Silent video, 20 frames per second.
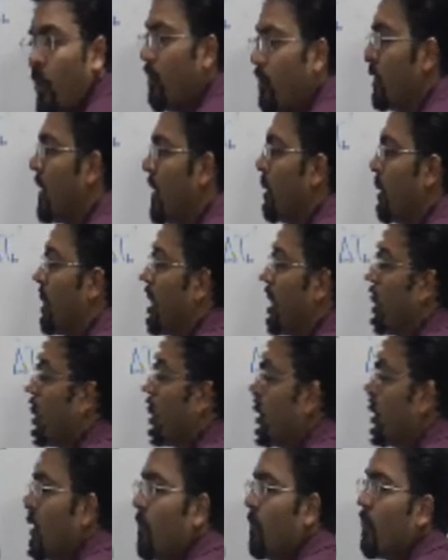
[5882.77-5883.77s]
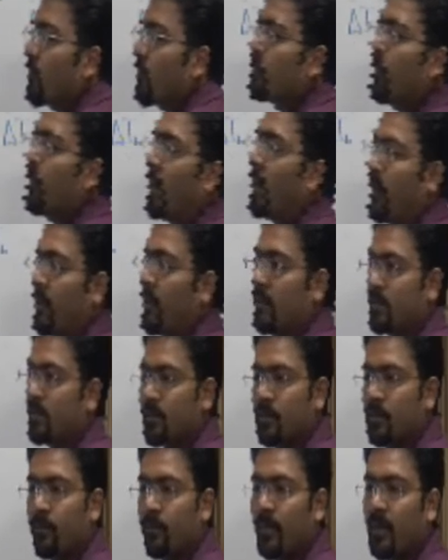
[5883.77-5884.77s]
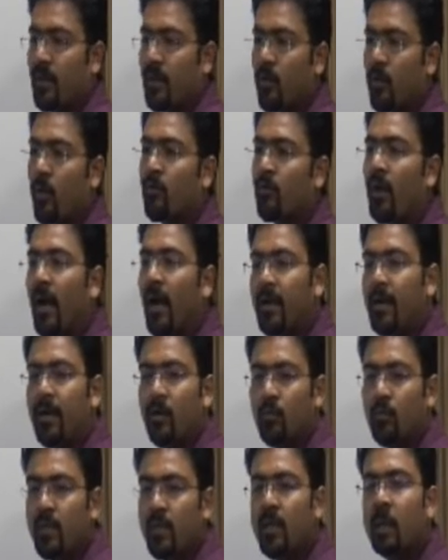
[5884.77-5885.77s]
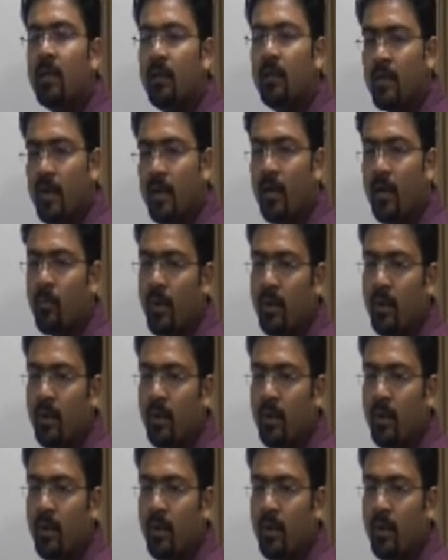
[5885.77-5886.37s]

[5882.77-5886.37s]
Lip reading: depend upon number of particles you have added to the liquid.